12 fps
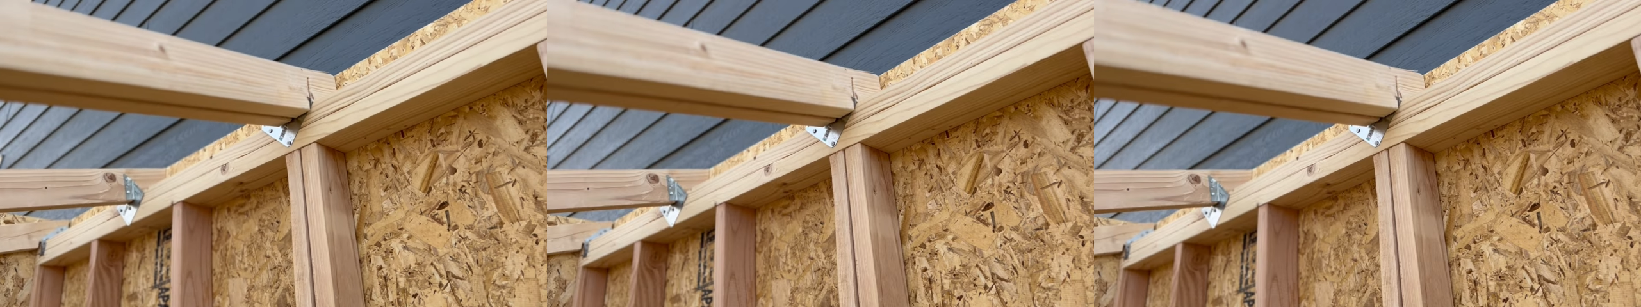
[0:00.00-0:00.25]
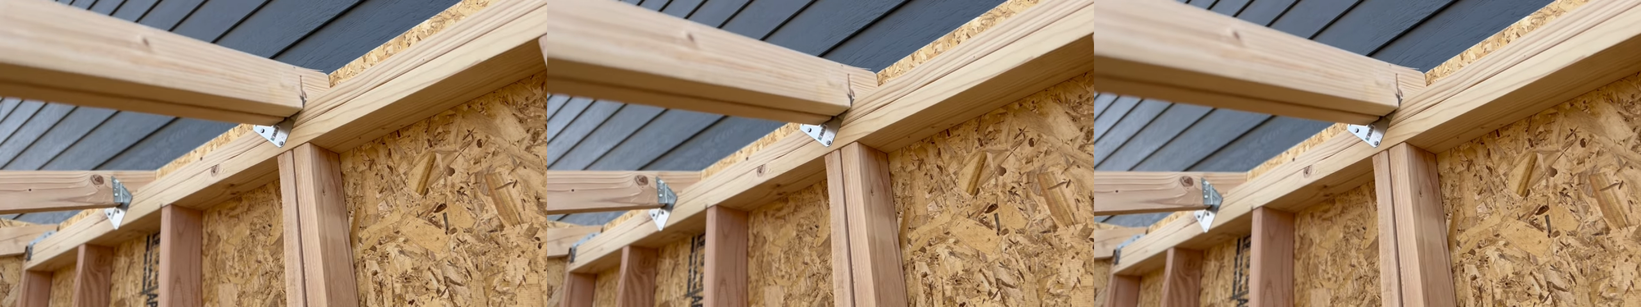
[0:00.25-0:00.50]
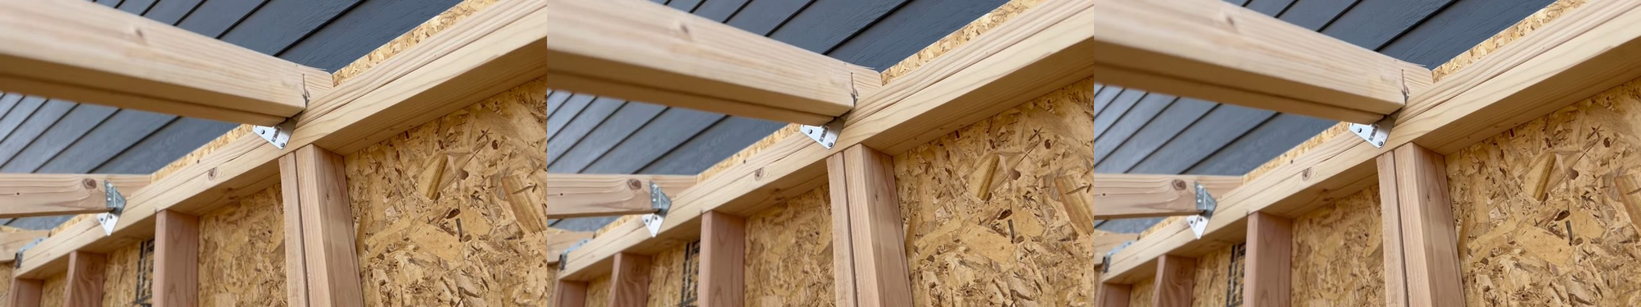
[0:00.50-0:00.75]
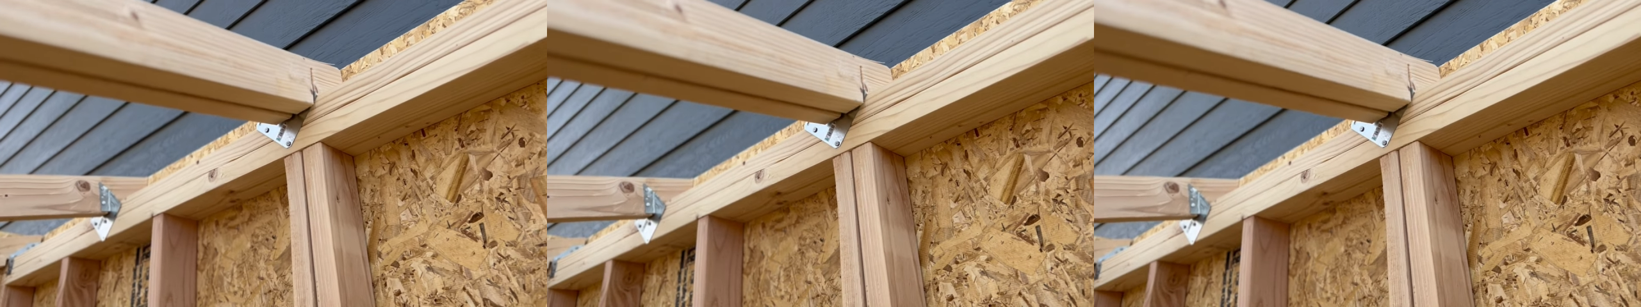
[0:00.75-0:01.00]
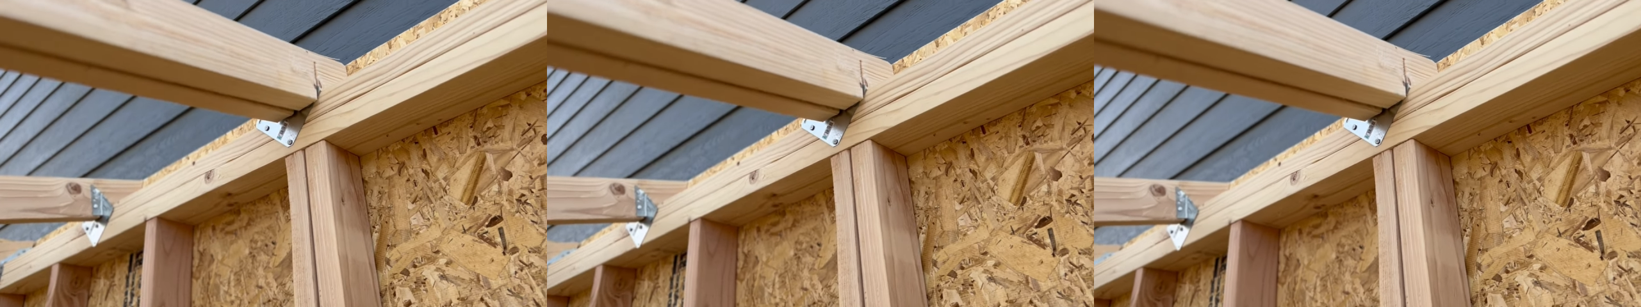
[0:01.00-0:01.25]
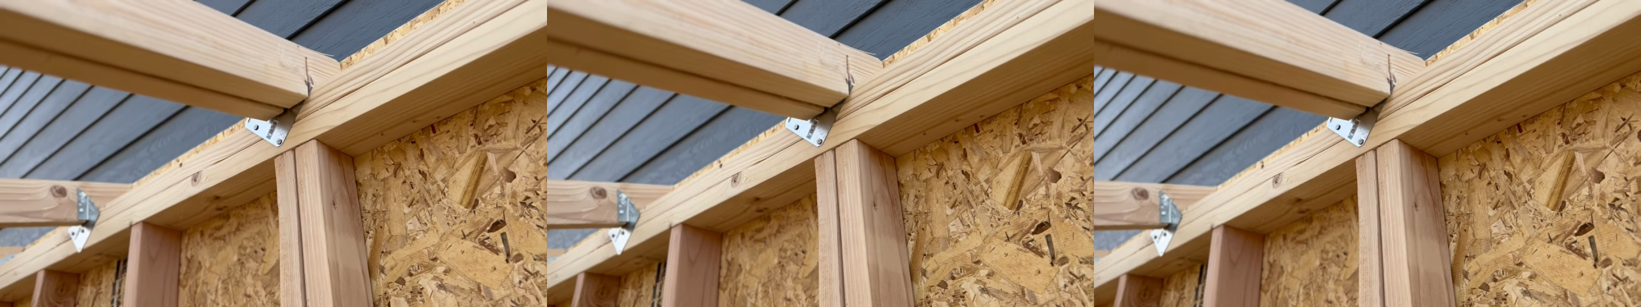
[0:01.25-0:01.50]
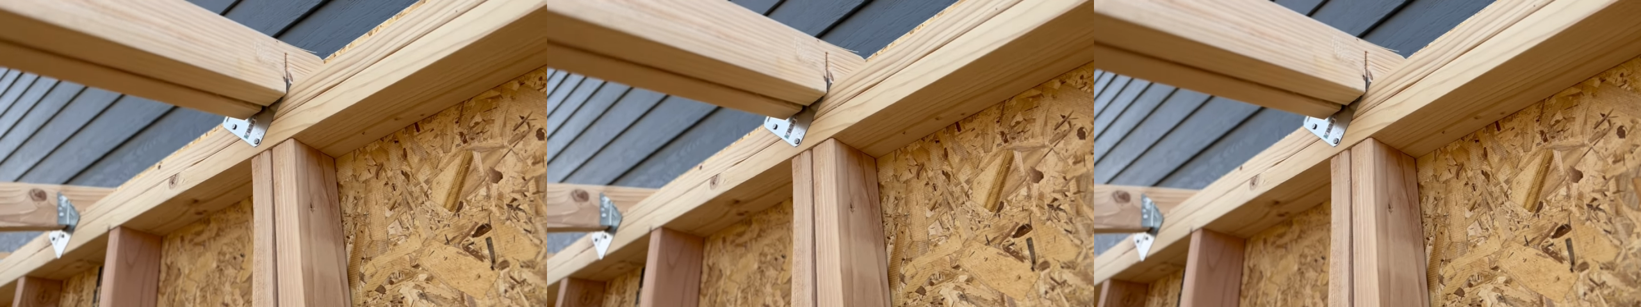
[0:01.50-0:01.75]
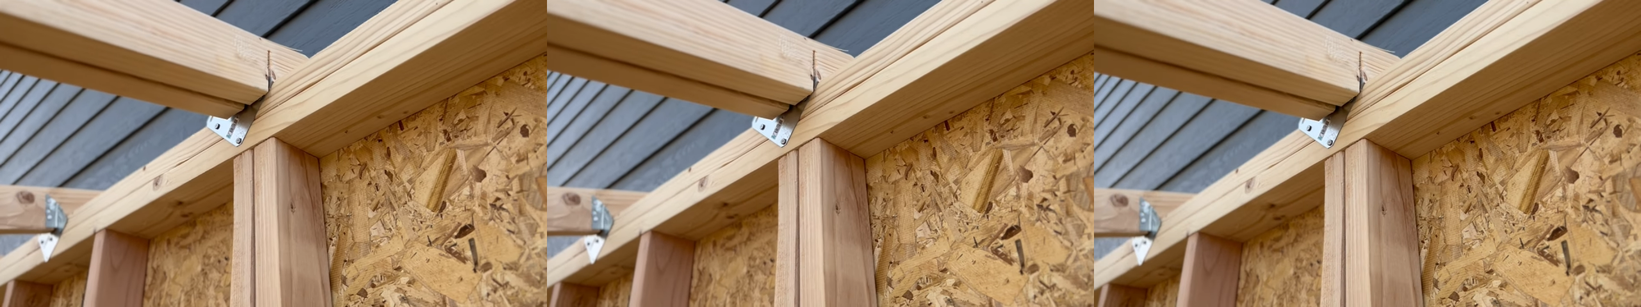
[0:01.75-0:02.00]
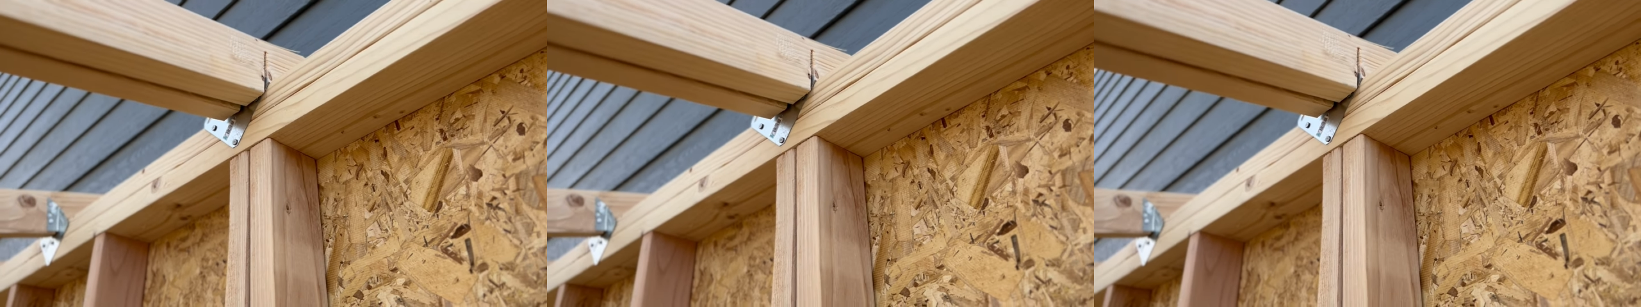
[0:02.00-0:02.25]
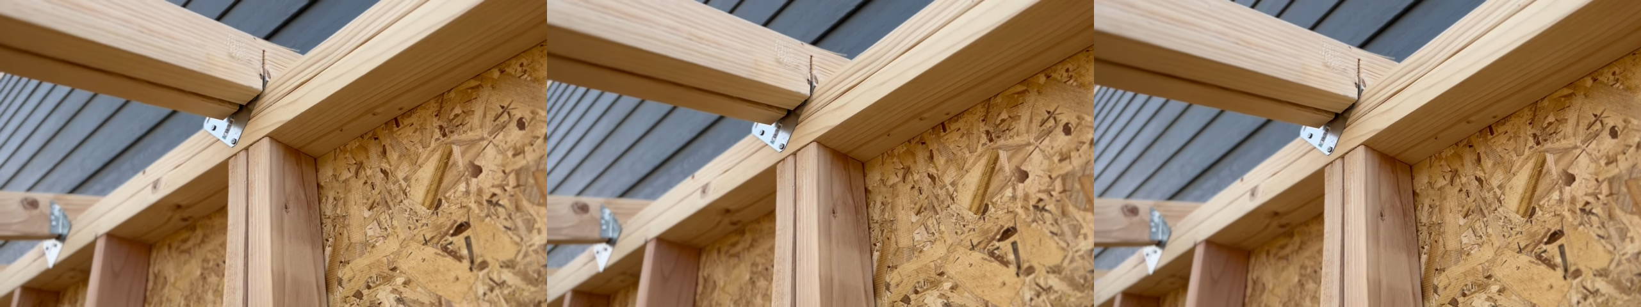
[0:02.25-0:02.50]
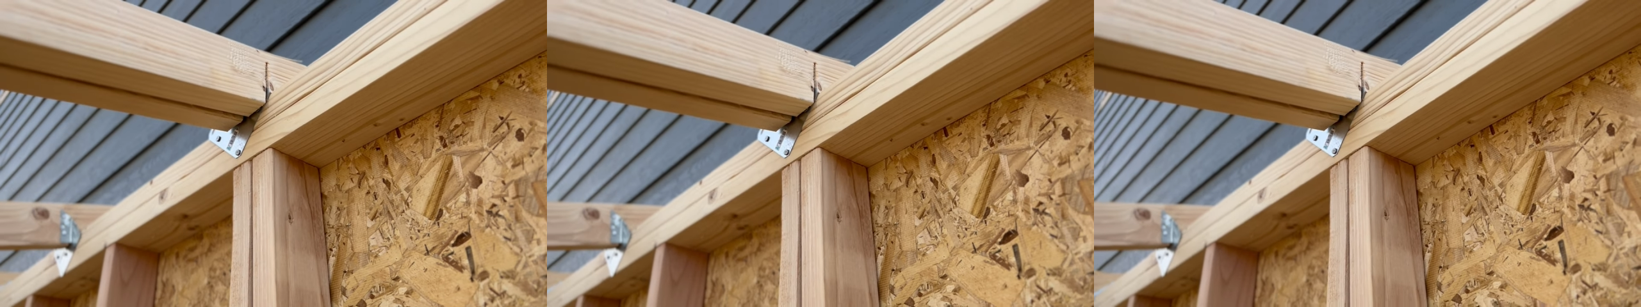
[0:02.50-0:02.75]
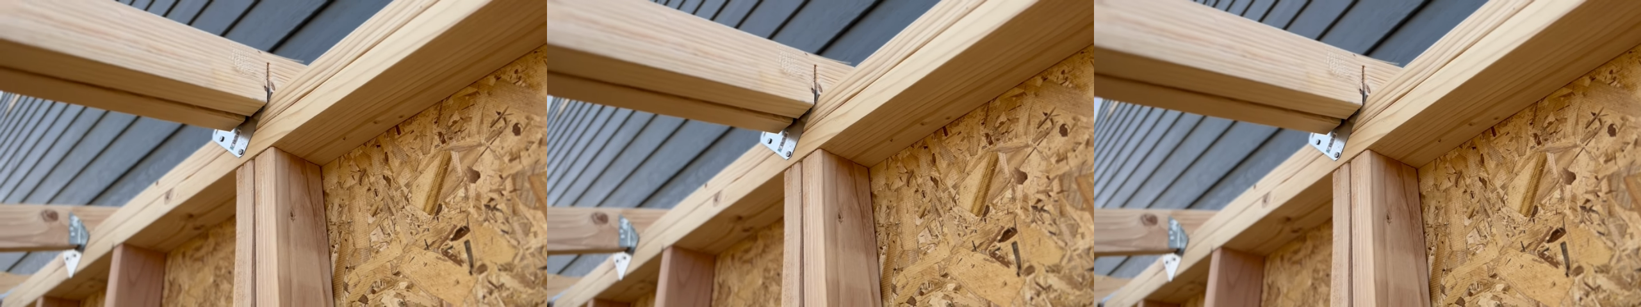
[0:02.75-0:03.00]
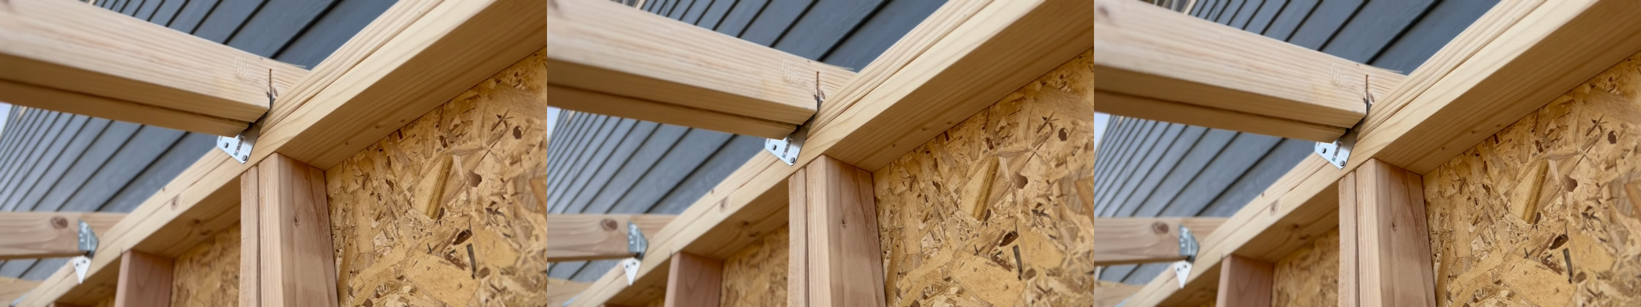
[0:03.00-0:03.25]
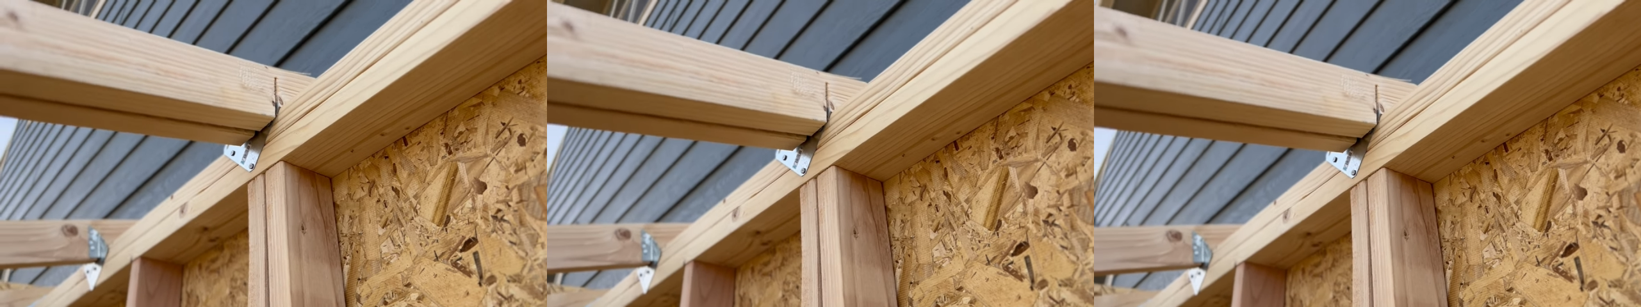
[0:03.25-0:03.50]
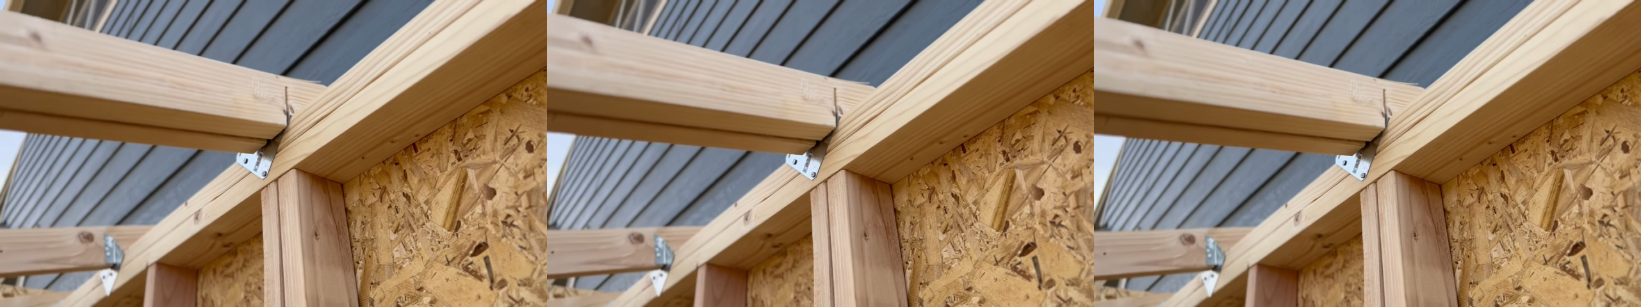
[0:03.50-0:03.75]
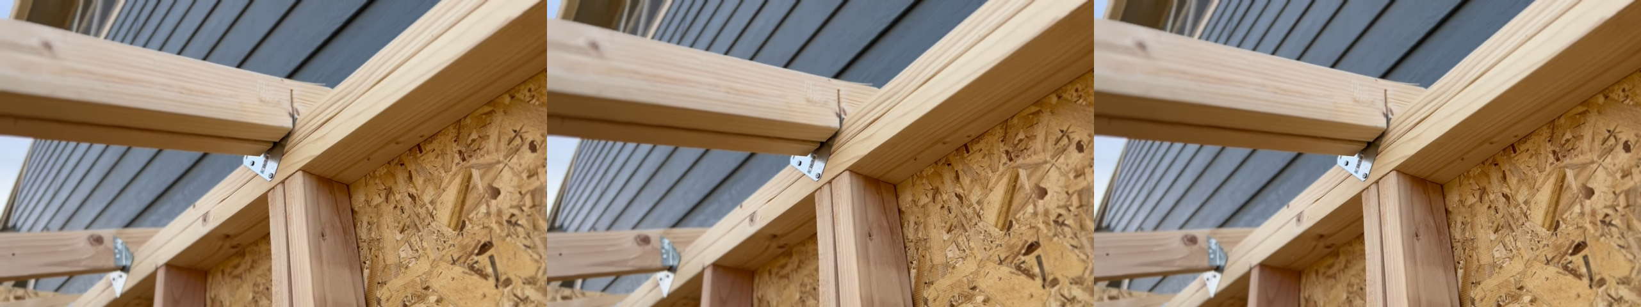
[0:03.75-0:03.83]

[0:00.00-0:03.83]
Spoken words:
[unreadable: no face in view]